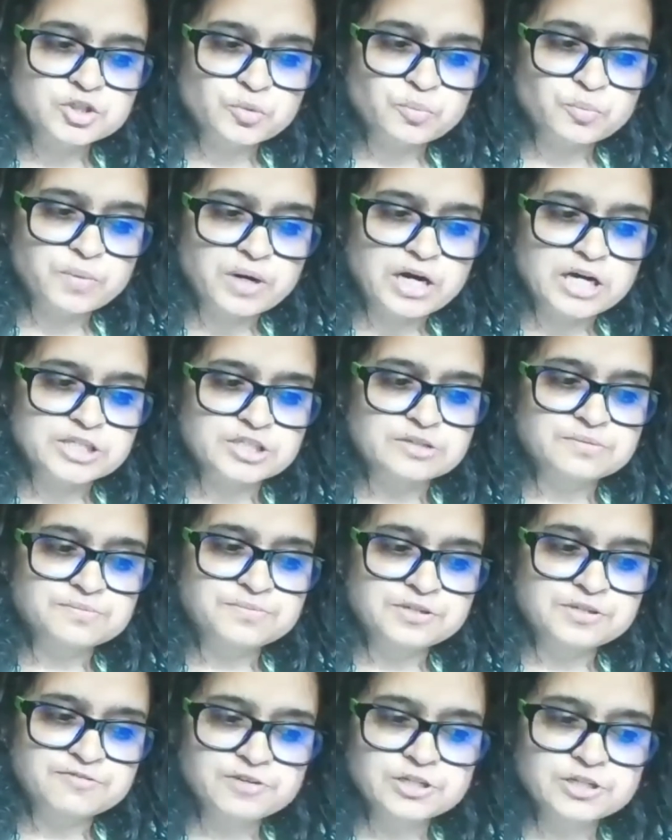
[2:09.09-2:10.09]
margin
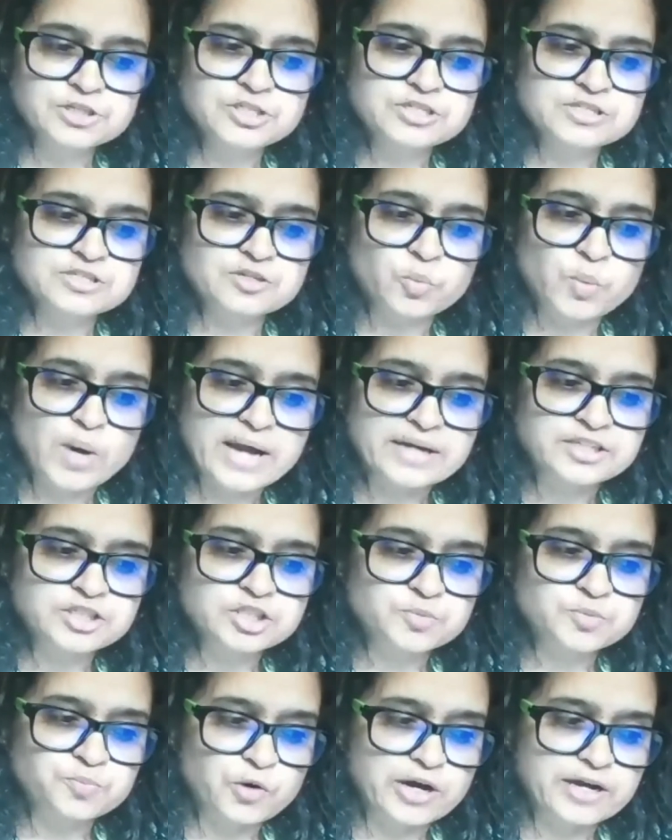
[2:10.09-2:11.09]
privileges a
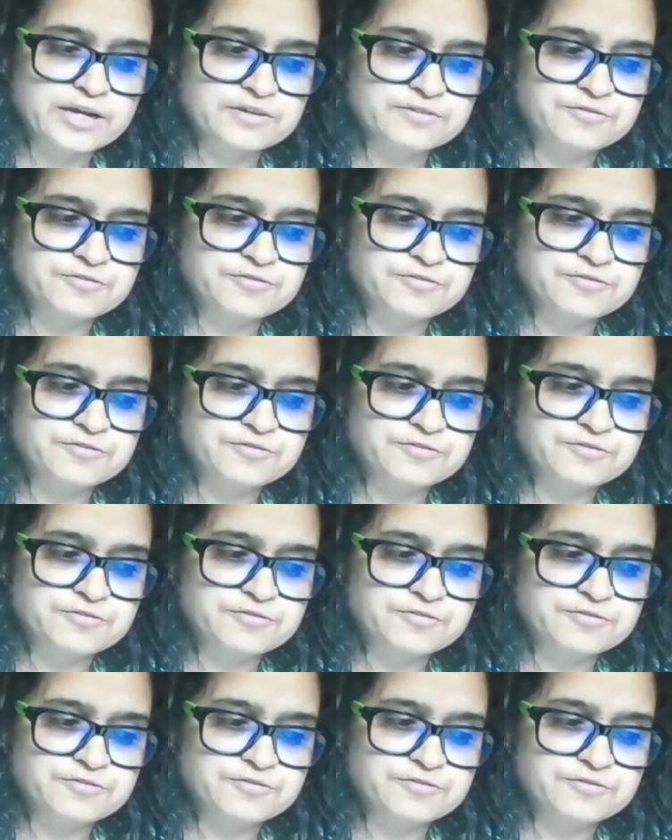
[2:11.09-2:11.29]
vantage point